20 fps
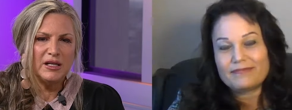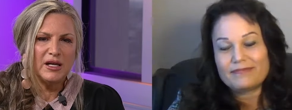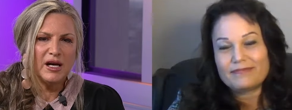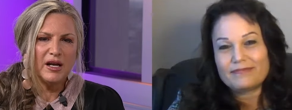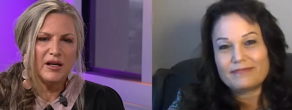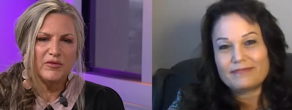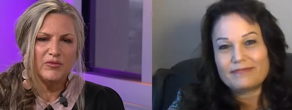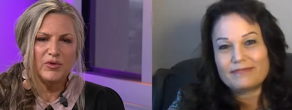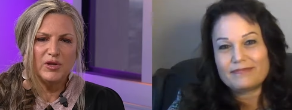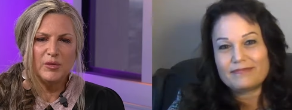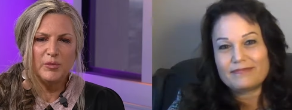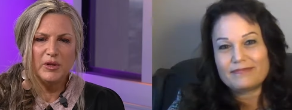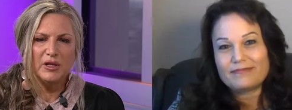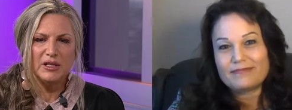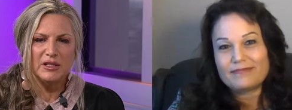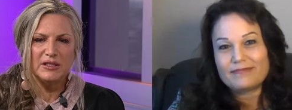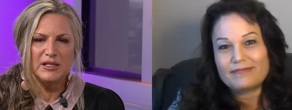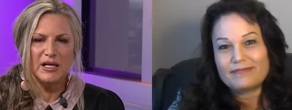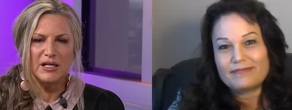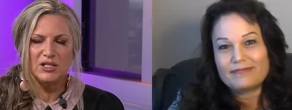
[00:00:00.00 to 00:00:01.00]
Speaker 1: kind of
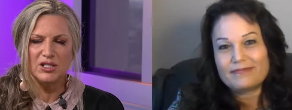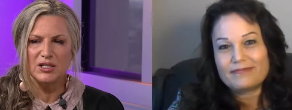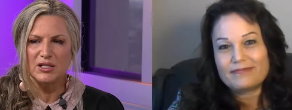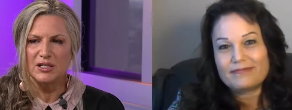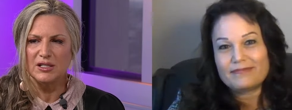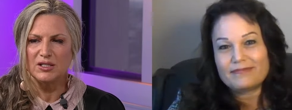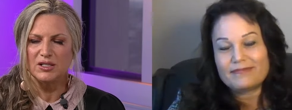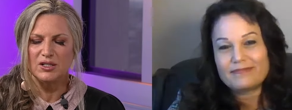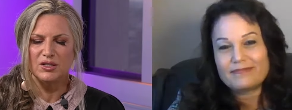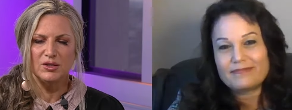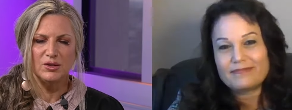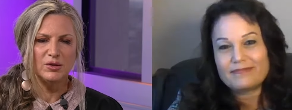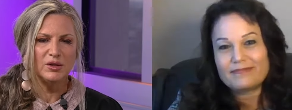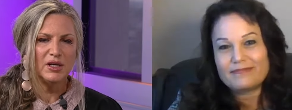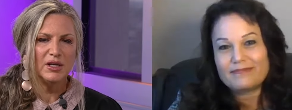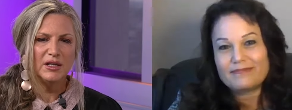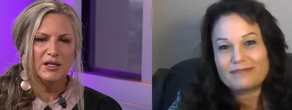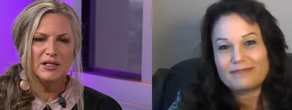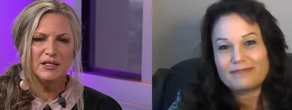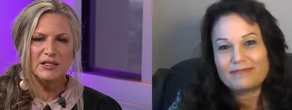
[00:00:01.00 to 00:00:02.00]
rehabilitation into
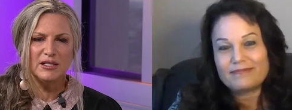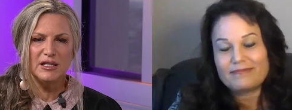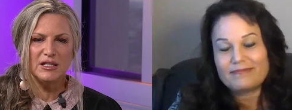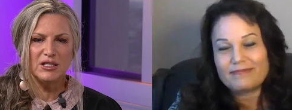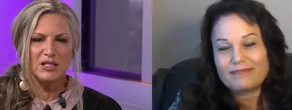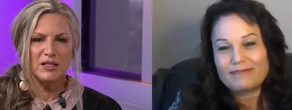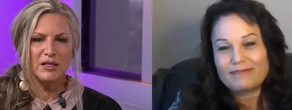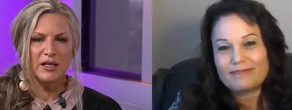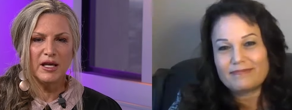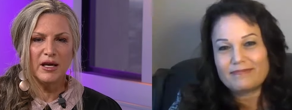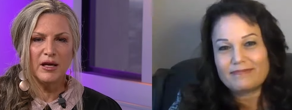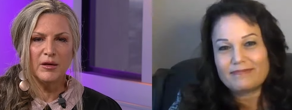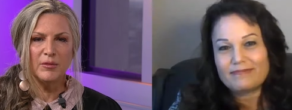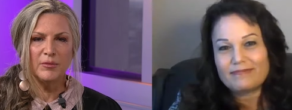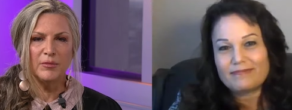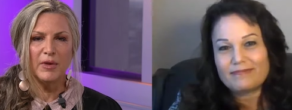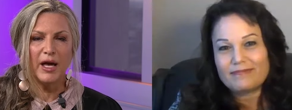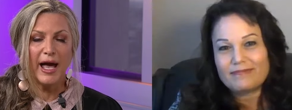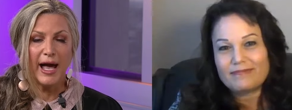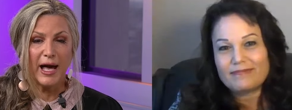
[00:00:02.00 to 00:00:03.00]
teaching them
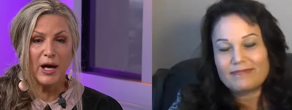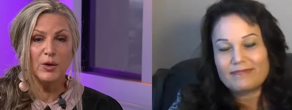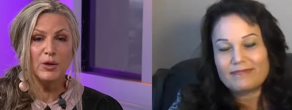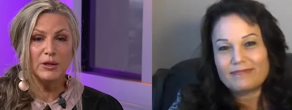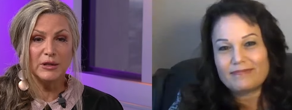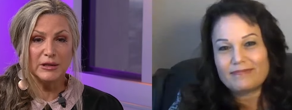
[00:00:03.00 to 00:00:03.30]
how to